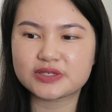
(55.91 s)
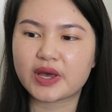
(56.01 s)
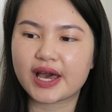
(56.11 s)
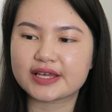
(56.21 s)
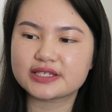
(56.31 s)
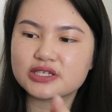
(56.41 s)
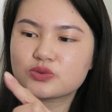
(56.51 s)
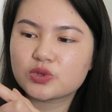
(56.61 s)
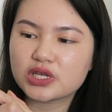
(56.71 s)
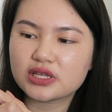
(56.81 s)
So it has
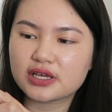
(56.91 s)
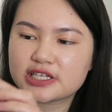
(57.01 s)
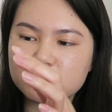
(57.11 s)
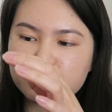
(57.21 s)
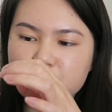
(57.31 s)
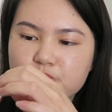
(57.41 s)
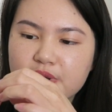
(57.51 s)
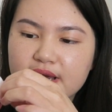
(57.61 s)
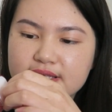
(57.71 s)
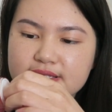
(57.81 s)
this really nice
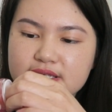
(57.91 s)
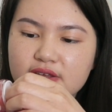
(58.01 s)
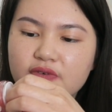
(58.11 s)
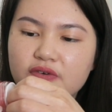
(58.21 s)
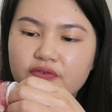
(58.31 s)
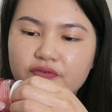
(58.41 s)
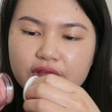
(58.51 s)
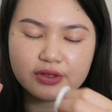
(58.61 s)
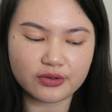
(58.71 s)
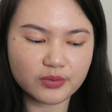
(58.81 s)
protective
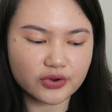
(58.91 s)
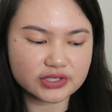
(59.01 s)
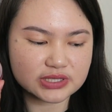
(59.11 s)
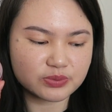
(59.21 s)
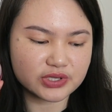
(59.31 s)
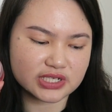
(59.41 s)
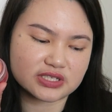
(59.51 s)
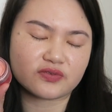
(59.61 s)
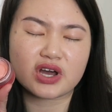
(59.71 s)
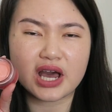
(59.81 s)
film, or this
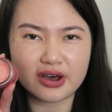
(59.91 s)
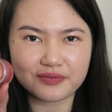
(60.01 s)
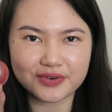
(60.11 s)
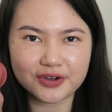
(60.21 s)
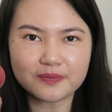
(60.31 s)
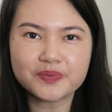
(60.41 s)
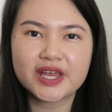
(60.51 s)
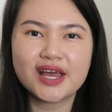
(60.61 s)
protective cover,